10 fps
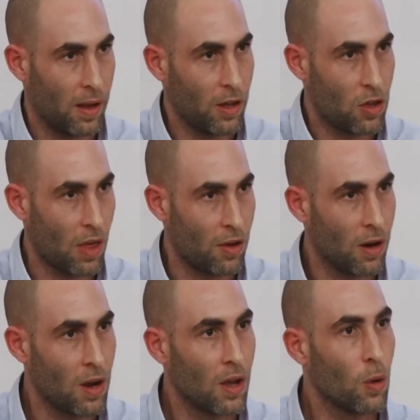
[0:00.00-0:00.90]
each
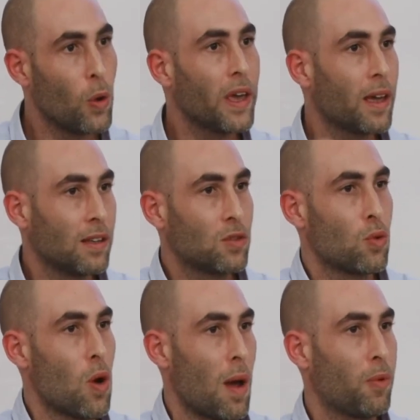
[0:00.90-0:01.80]
other, we can
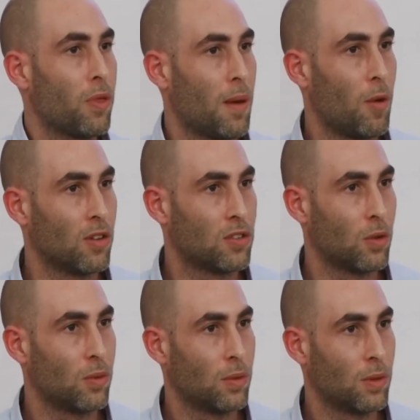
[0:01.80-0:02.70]
screw up with them also.
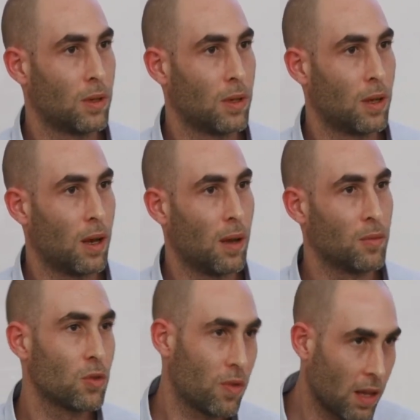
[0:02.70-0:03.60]

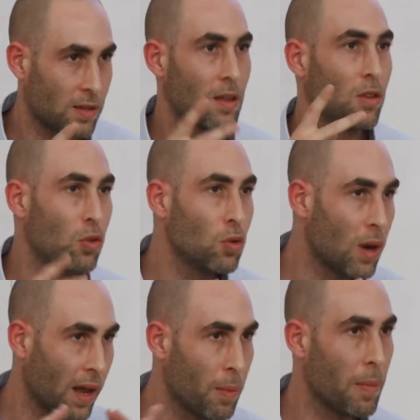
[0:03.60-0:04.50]
So that's the two
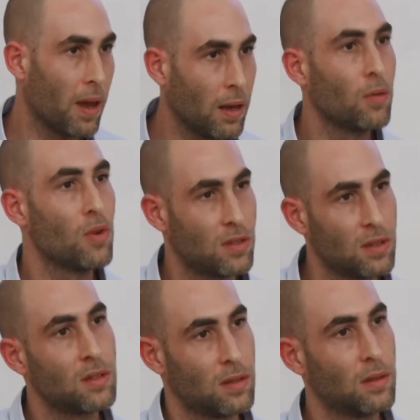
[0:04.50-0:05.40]
main reasons.